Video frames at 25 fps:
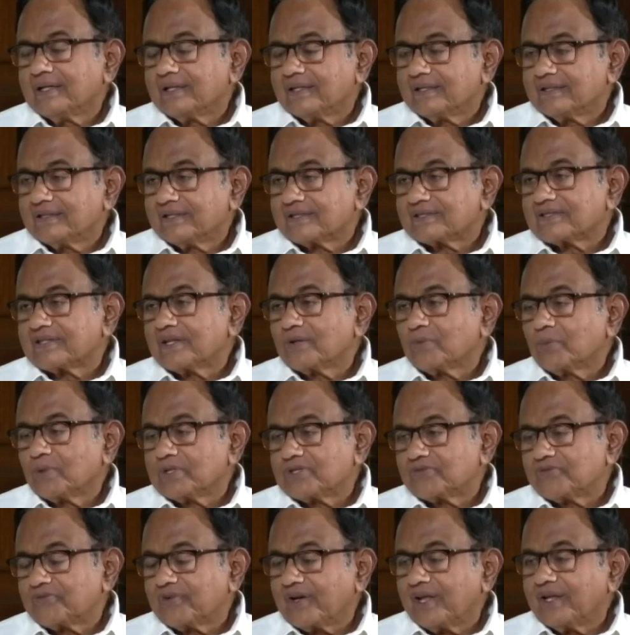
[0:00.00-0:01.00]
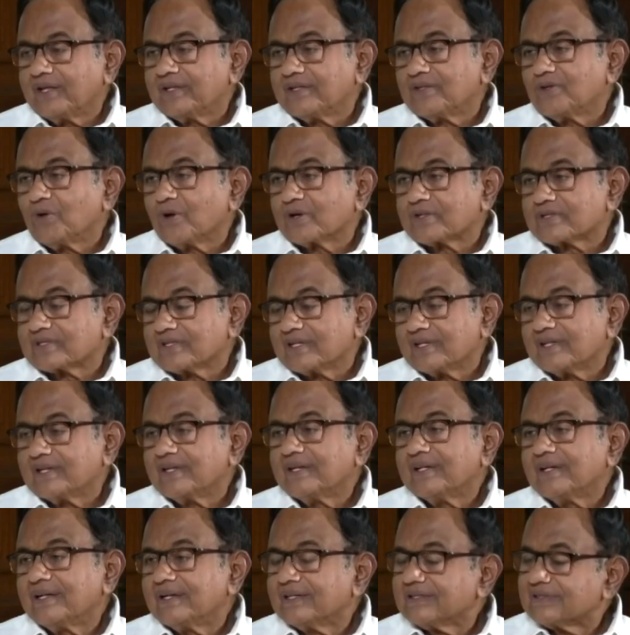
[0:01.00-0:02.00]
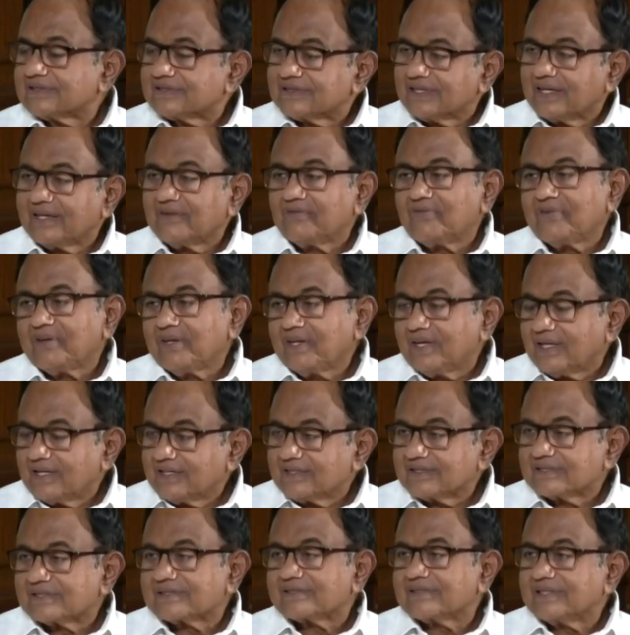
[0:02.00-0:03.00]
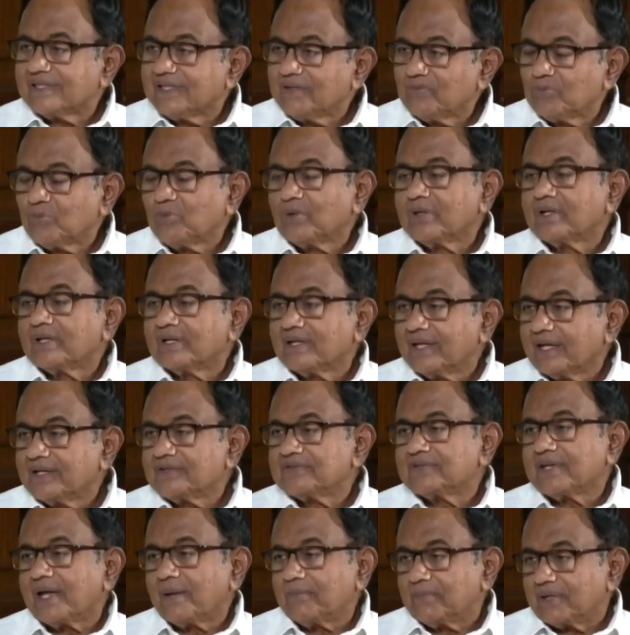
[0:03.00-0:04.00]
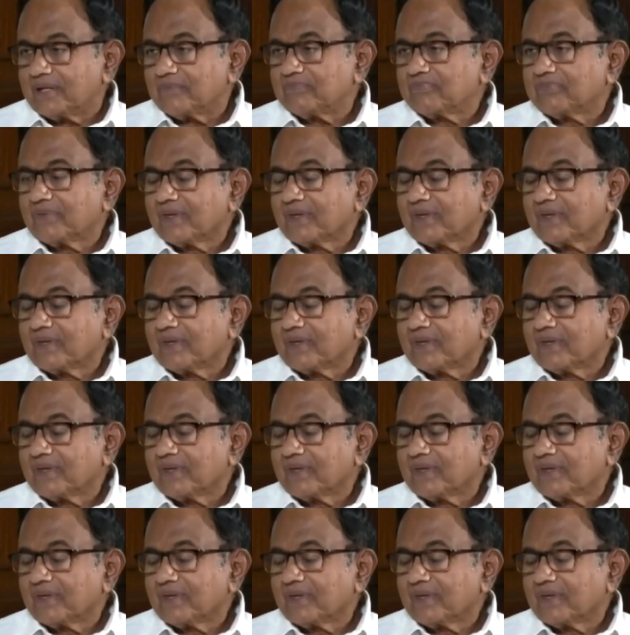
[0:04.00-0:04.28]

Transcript: distinguished friend Dr. Singhvi and his team will examine.